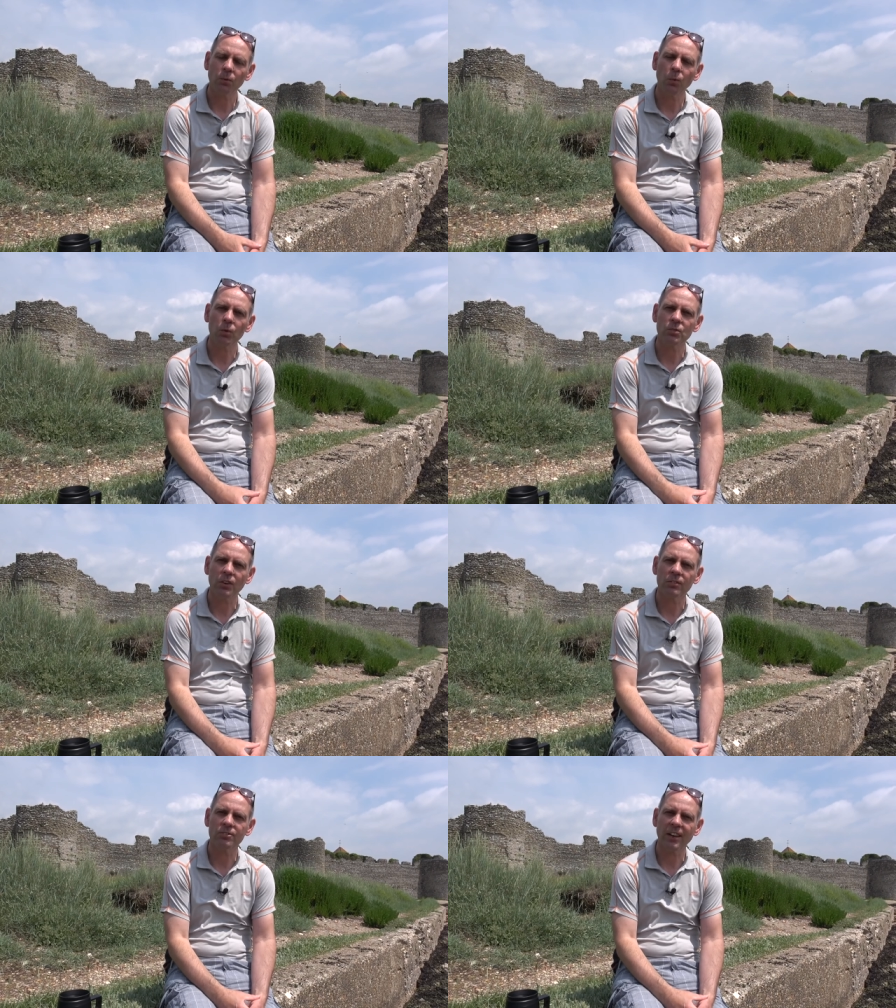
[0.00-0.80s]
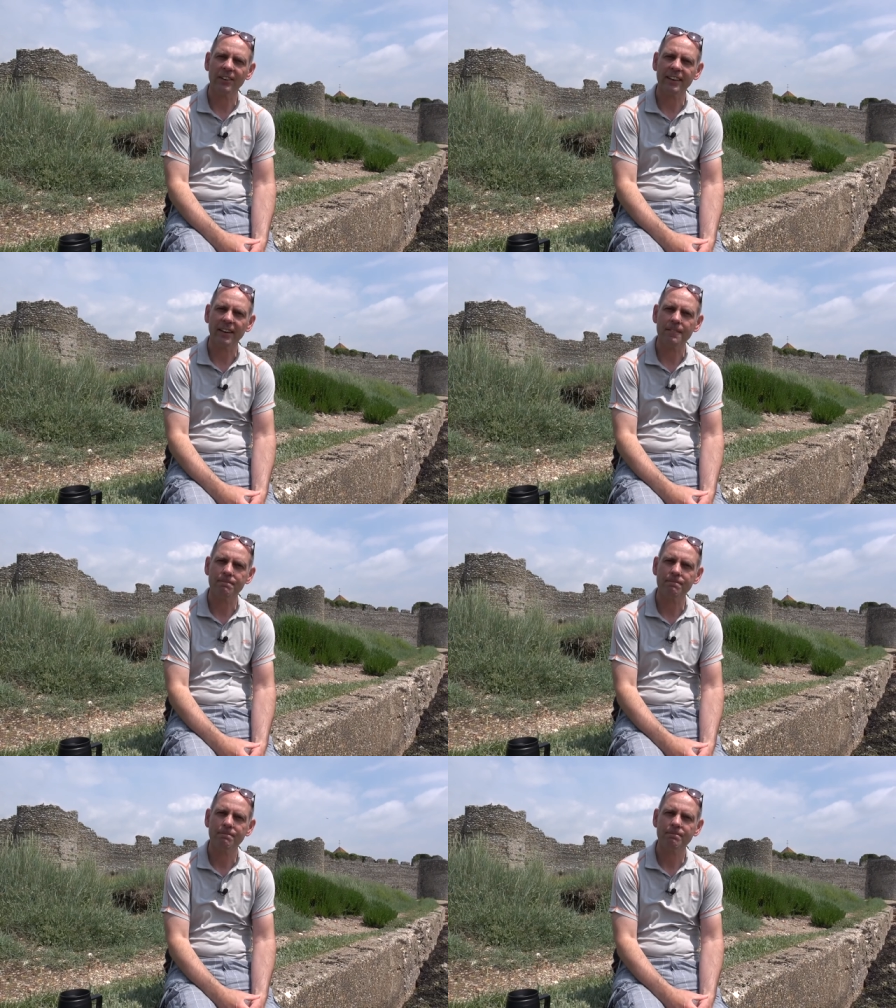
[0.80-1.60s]
the walls of Jericho.
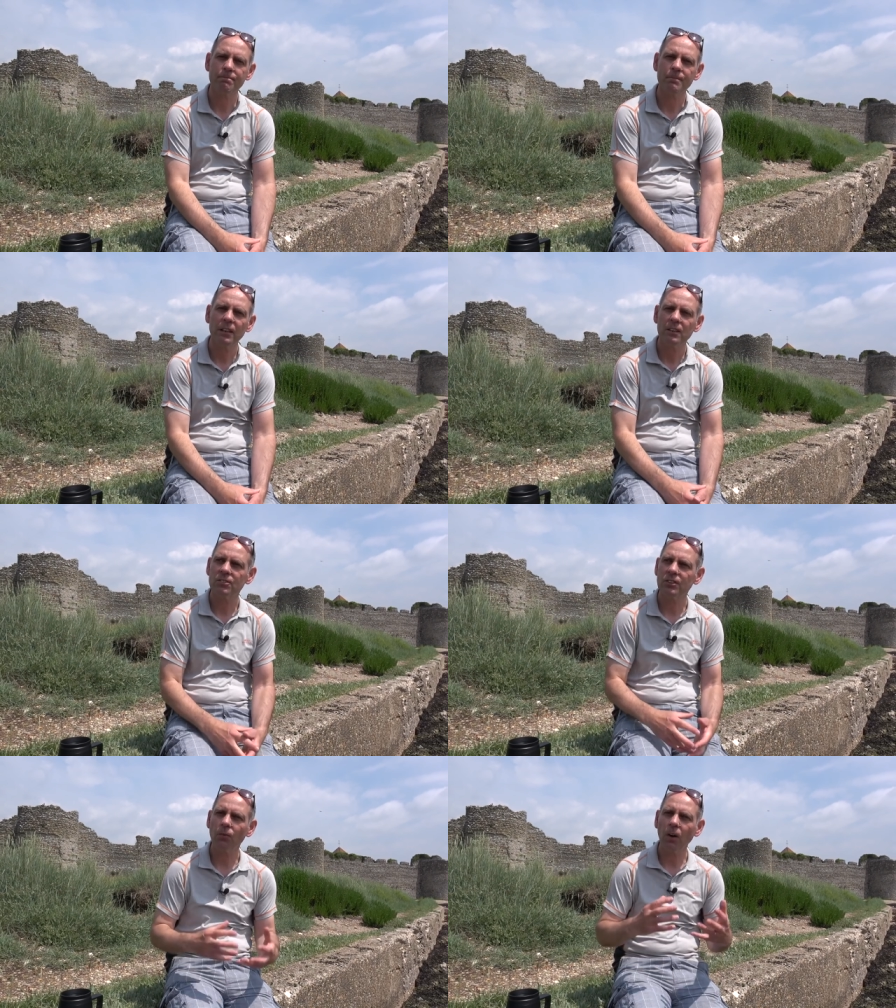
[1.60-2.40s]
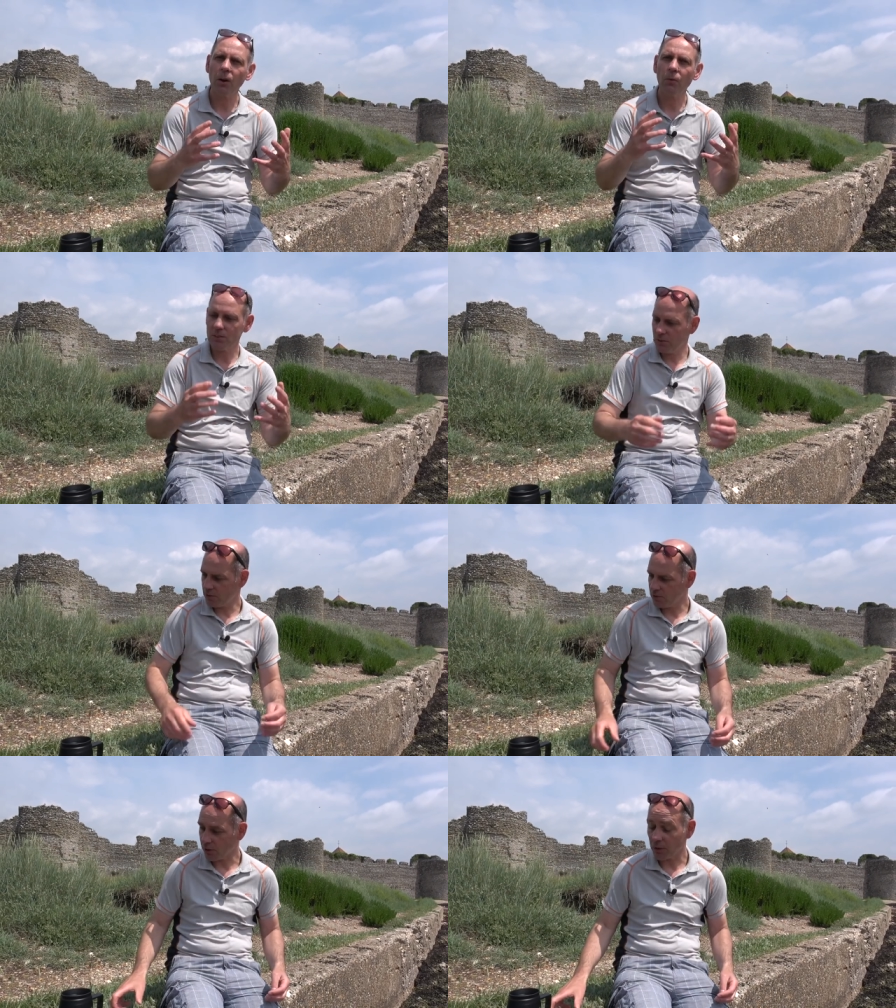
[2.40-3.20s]
So what I wanted
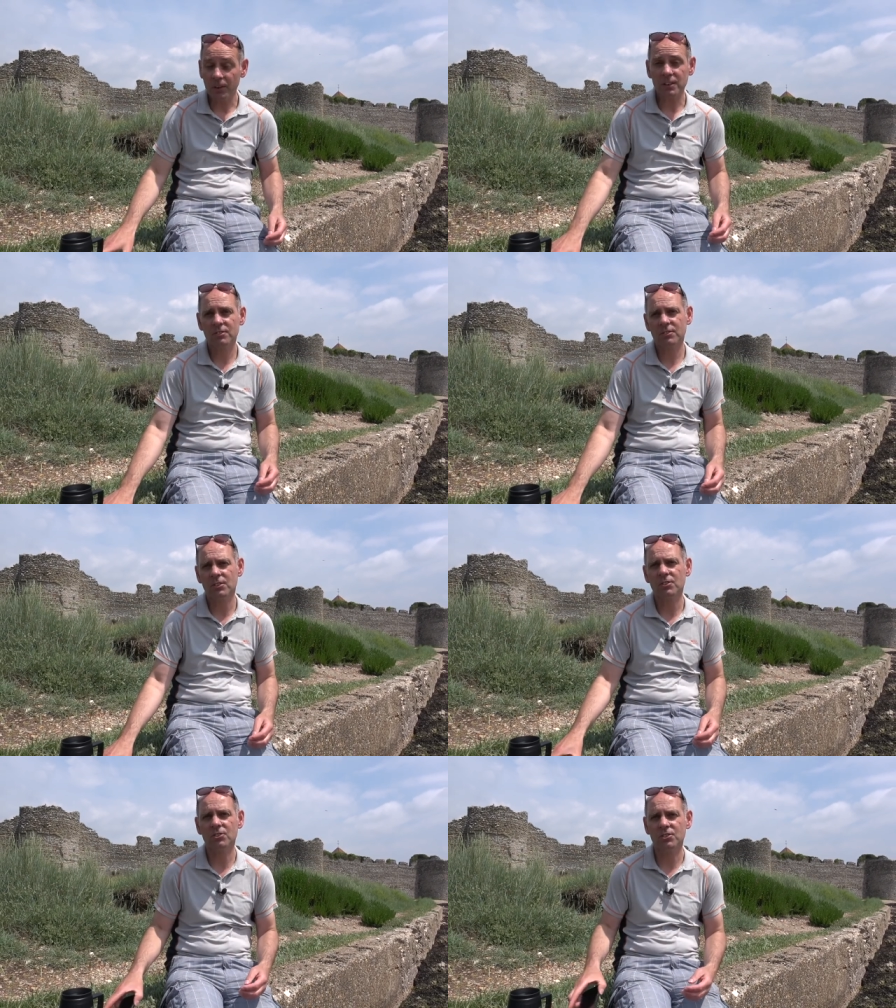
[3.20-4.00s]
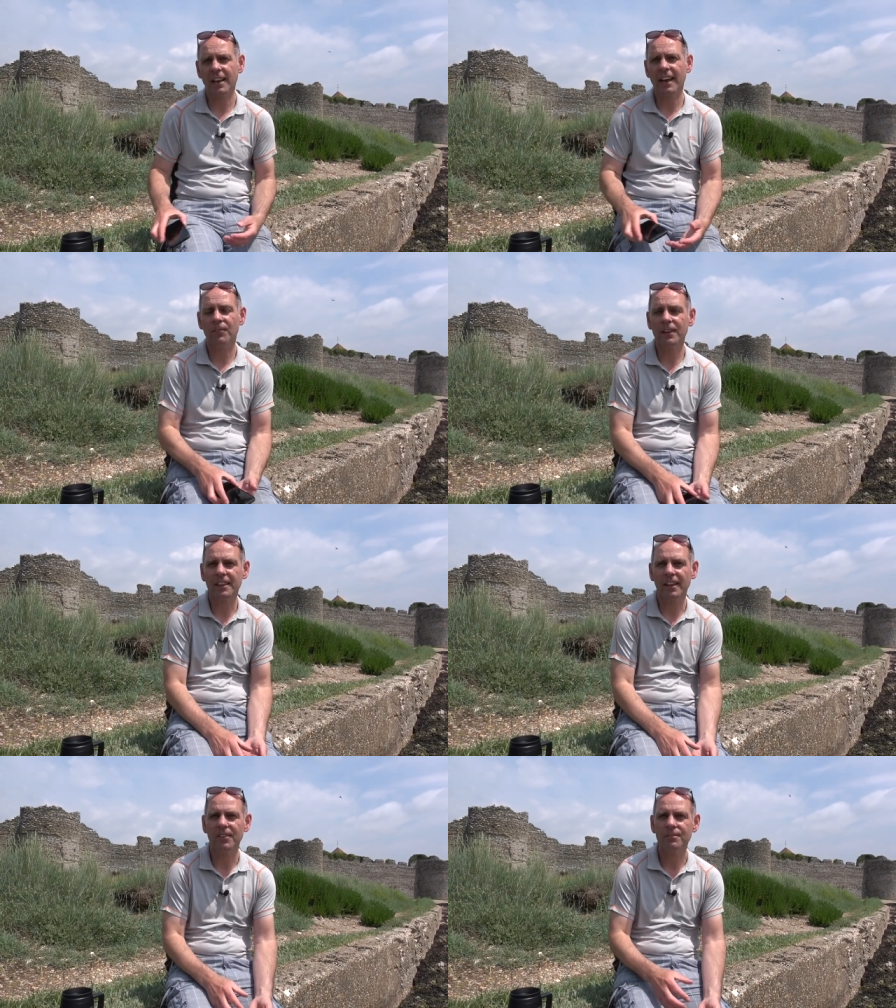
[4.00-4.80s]
to do is to share
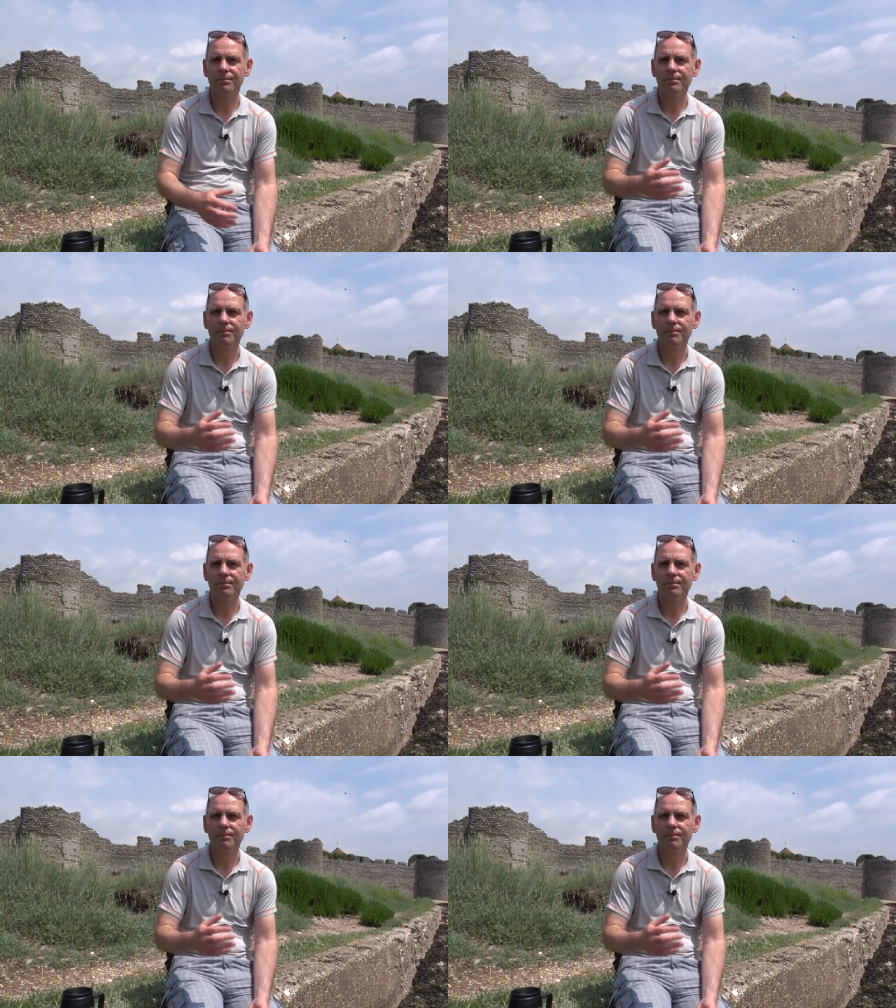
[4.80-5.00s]
with you